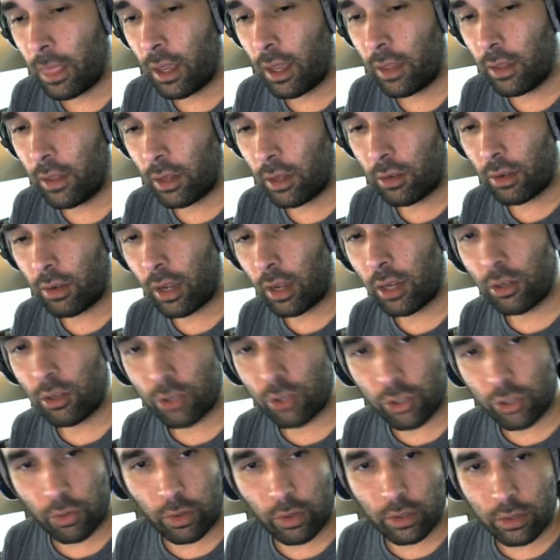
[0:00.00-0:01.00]
And then you got your
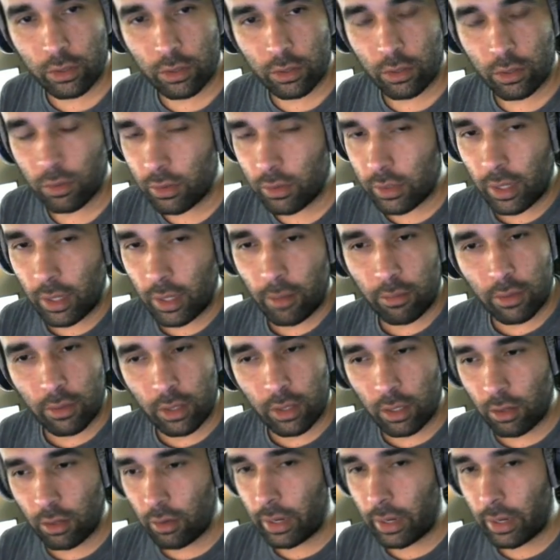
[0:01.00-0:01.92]
shorts too, same thing.